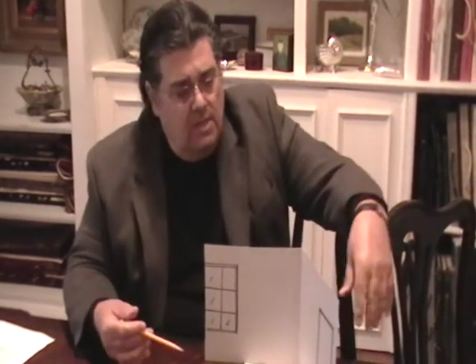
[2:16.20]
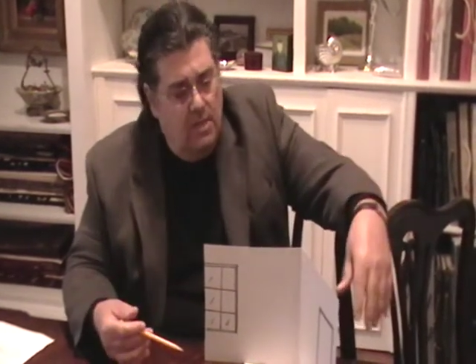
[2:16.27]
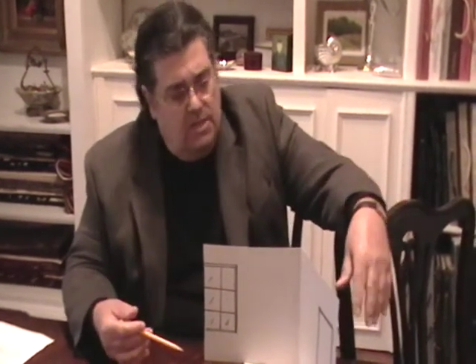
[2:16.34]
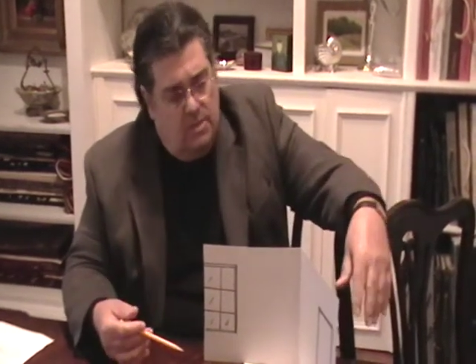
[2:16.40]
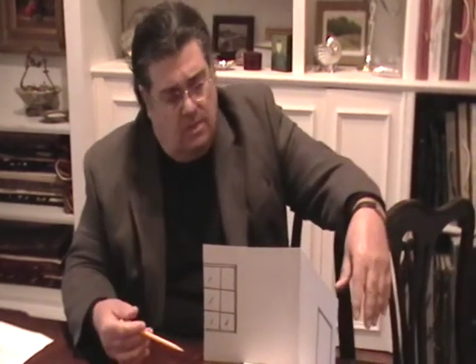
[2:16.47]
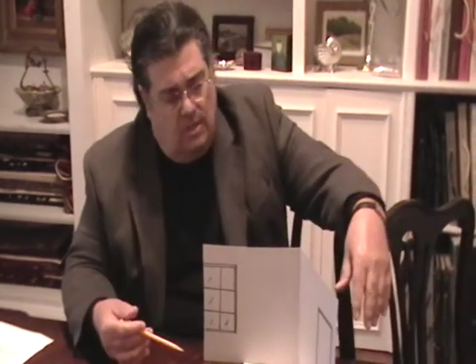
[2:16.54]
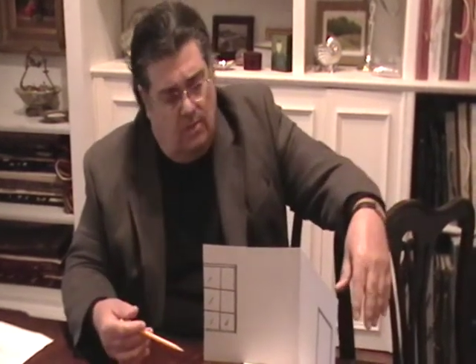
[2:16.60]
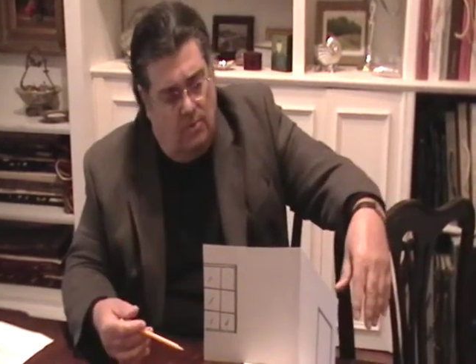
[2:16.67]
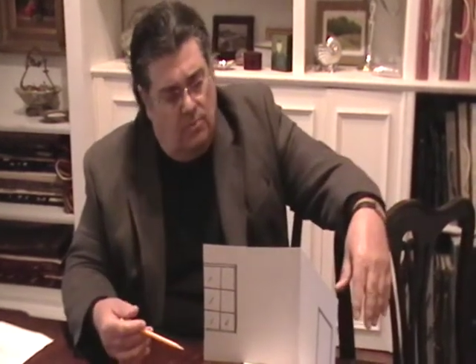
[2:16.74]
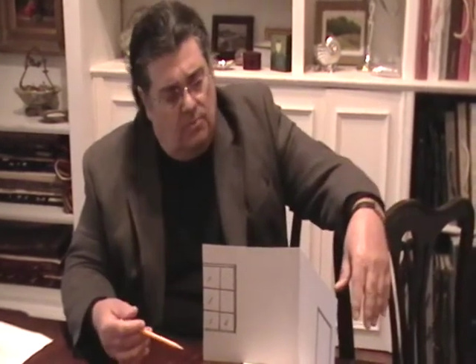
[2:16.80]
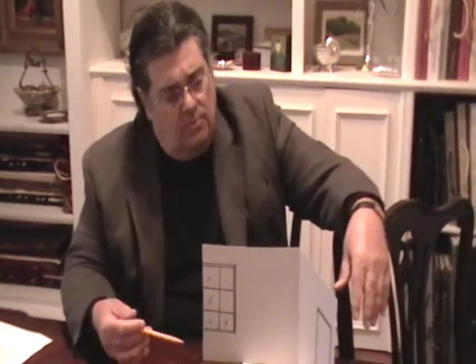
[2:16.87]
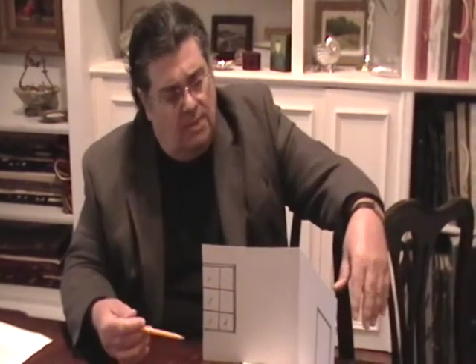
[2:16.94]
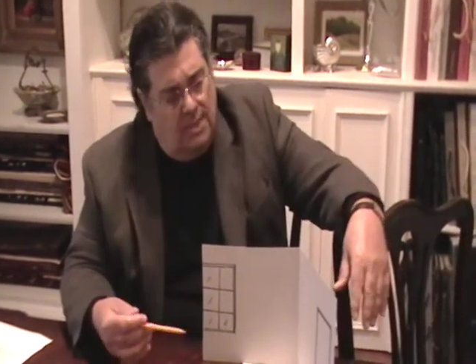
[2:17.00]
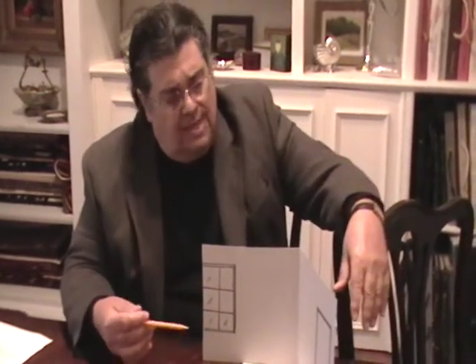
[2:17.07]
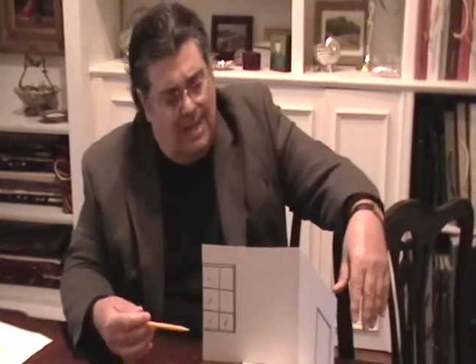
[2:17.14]
So
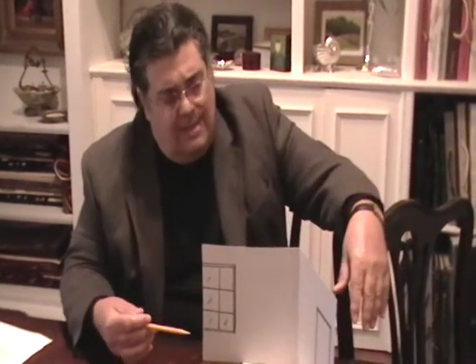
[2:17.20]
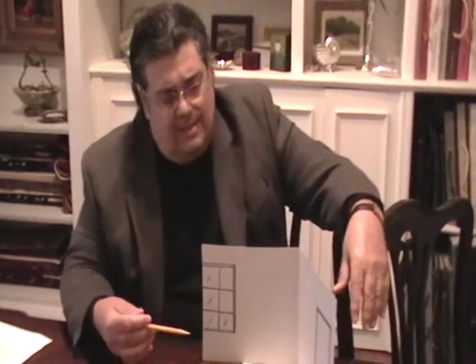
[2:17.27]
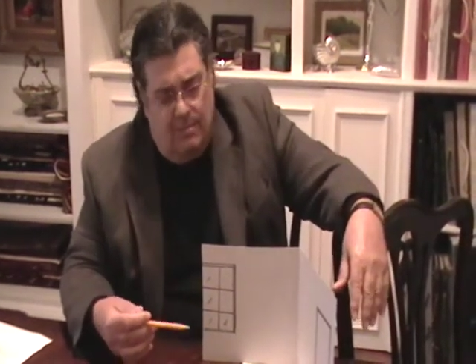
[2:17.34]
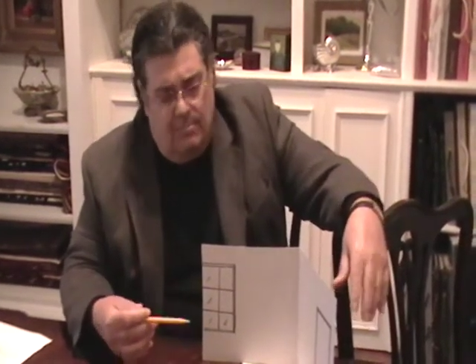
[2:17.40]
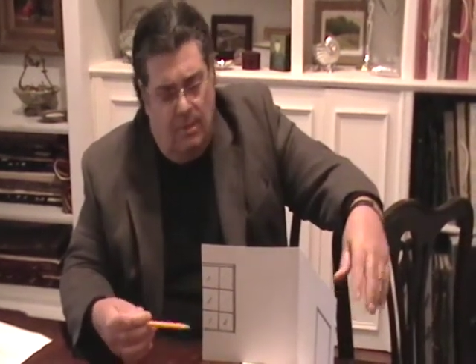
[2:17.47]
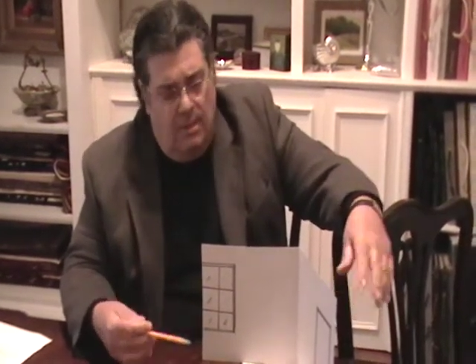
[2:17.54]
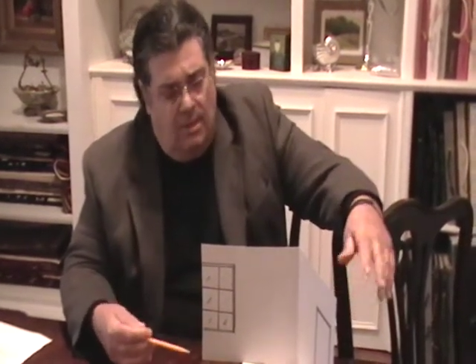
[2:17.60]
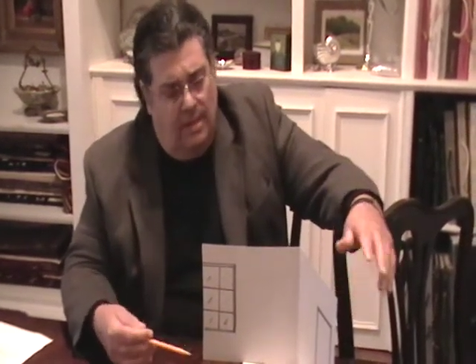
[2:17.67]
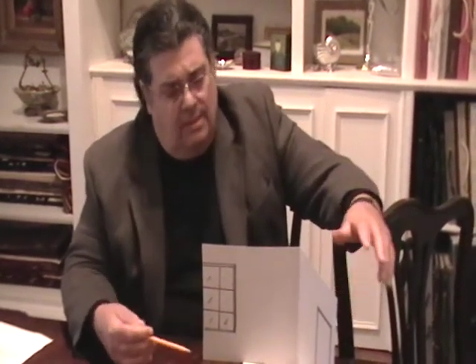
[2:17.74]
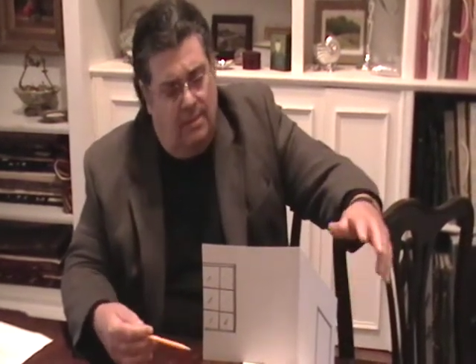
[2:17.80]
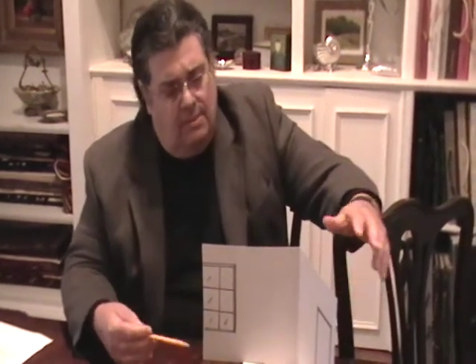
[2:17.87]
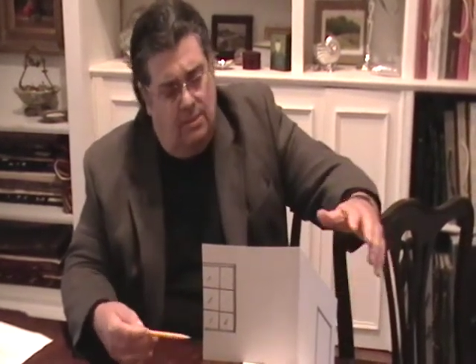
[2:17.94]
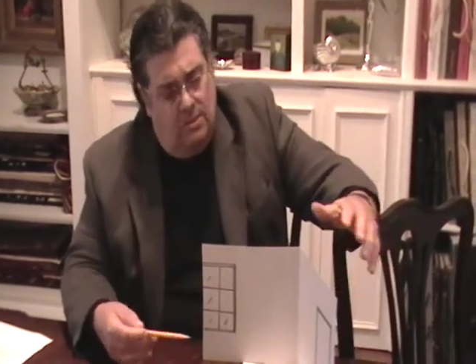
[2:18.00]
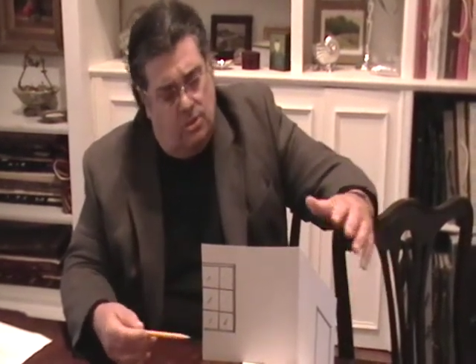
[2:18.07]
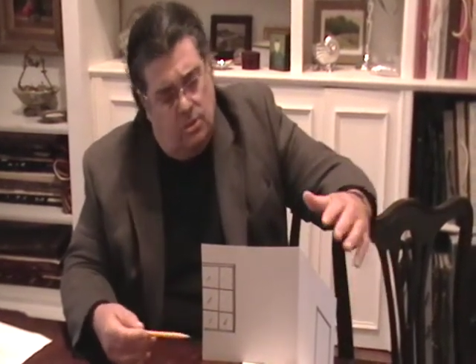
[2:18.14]
with that in
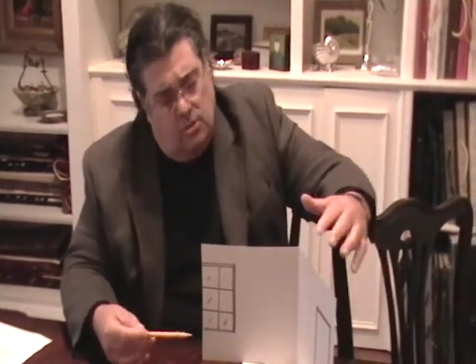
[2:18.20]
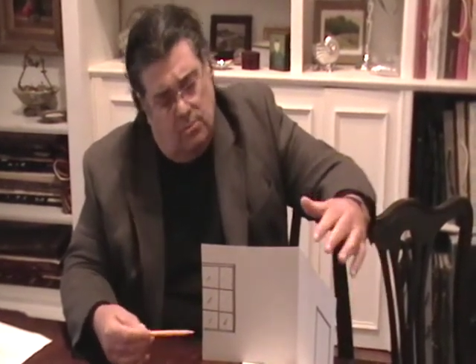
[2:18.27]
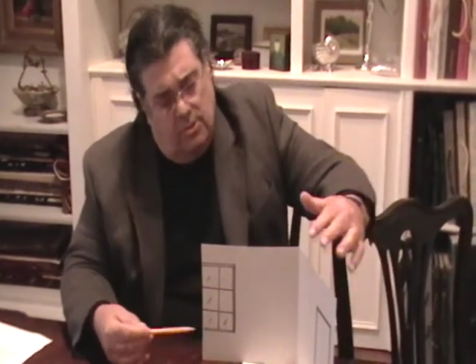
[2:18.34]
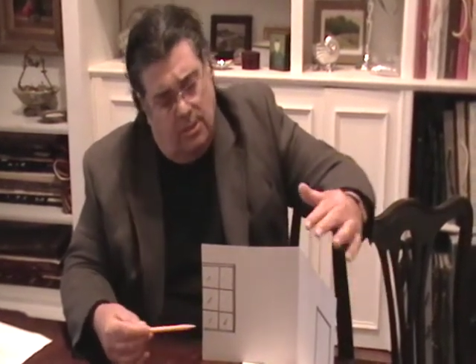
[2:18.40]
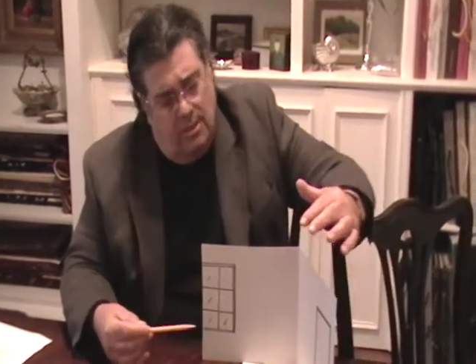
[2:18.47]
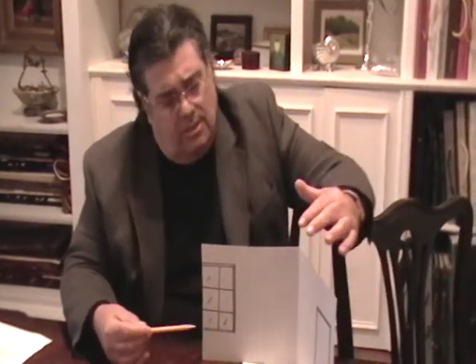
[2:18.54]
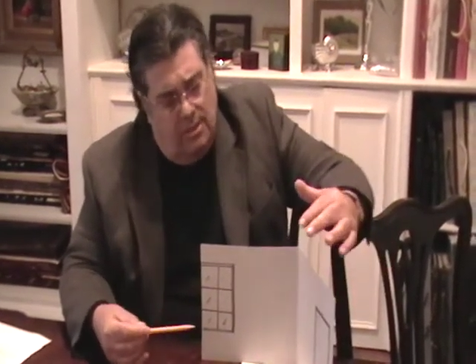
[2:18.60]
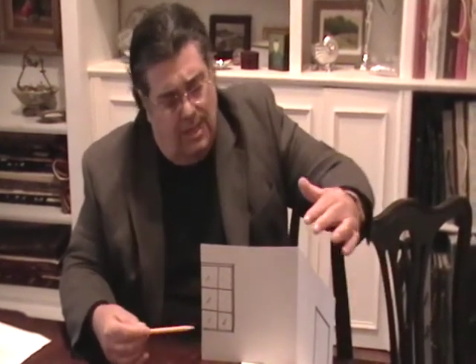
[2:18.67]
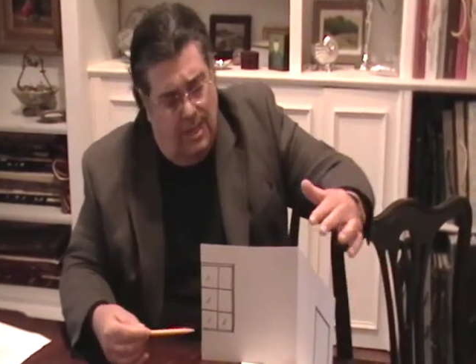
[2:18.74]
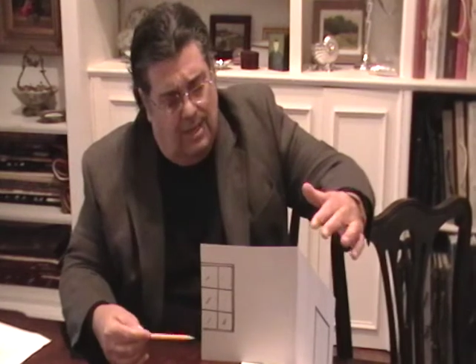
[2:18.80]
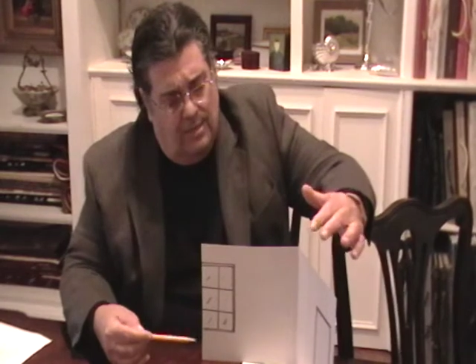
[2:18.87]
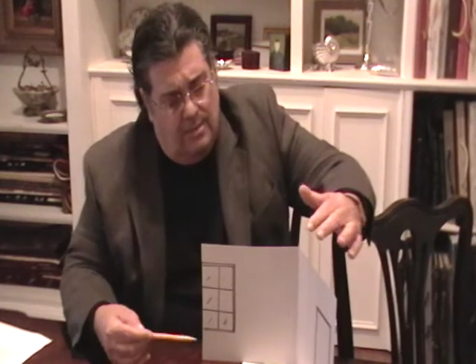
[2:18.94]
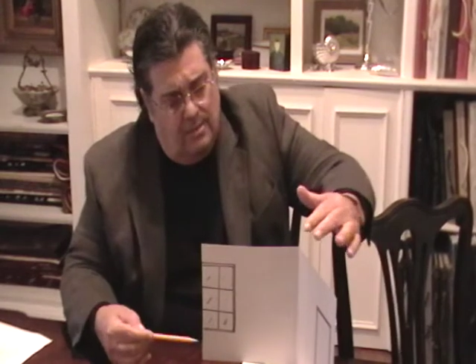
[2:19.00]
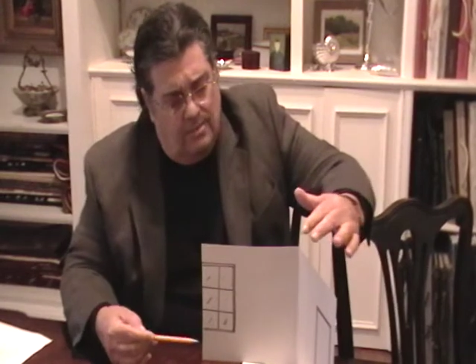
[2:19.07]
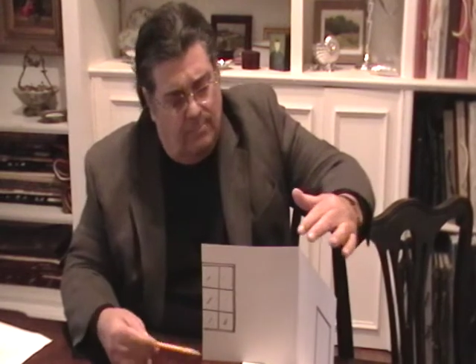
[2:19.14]
mind, assuming
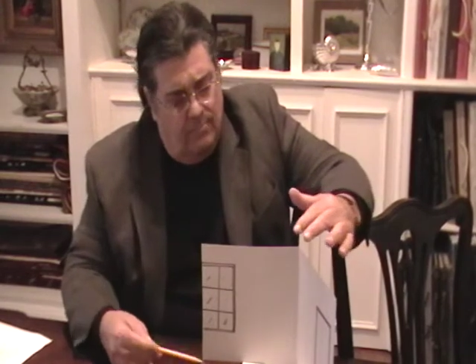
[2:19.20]
that